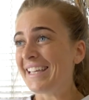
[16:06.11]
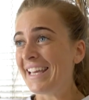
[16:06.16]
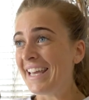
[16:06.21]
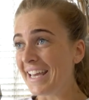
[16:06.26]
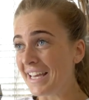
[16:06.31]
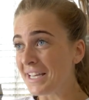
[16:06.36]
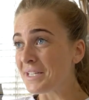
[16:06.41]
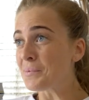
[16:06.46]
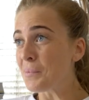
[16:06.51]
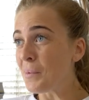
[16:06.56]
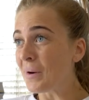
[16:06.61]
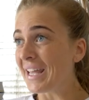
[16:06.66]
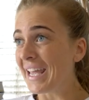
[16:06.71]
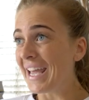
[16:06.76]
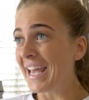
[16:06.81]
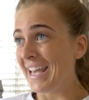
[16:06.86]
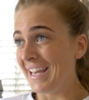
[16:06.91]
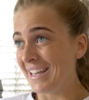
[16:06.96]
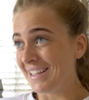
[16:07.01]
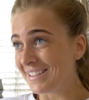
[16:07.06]
is what
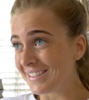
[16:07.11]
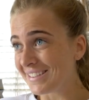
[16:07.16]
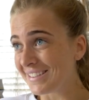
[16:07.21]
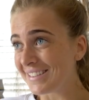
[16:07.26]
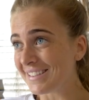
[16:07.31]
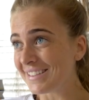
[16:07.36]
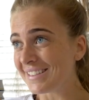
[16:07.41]
it is.